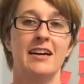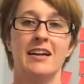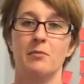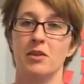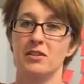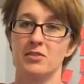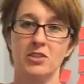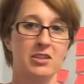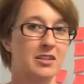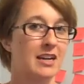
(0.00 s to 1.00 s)
And I'm like,
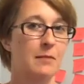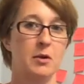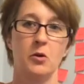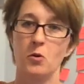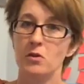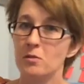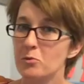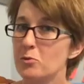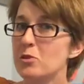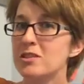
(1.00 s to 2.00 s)
look, I'm gonna hold them
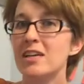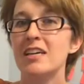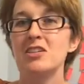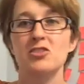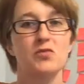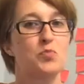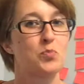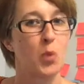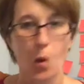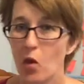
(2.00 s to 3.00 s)
real tight. Just
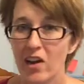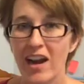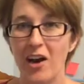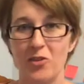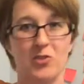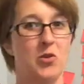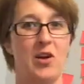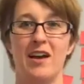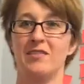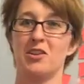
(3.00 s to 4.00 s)
pull it out. So
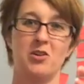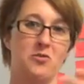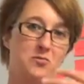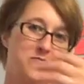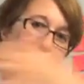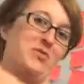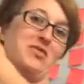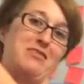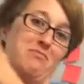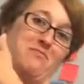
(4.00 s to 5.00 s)
I, you know,
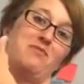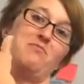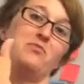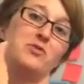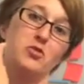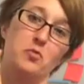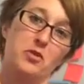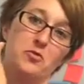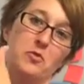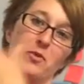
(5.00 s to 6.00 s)

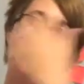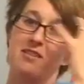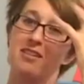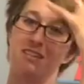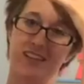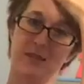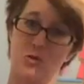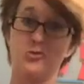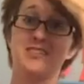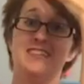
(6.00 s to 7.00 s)
super duper bear hug. I think I'm
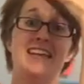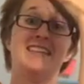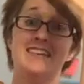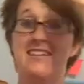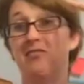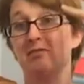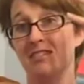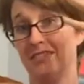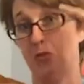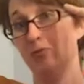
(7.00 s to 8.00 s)
holding his head down
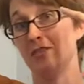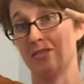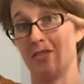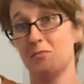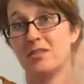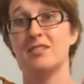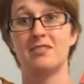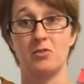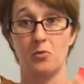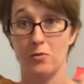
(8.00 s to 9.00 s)
and holding his arms
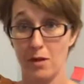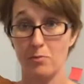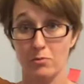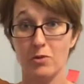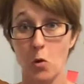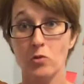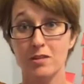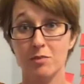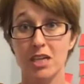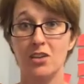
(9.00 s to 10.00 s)
in. So we're like, we're
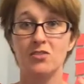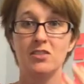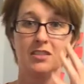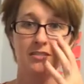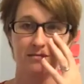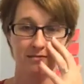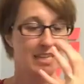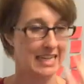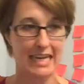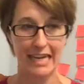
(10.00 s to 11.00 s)
holding him down, and
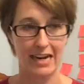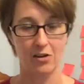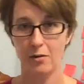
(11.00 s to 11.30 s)
he got it out.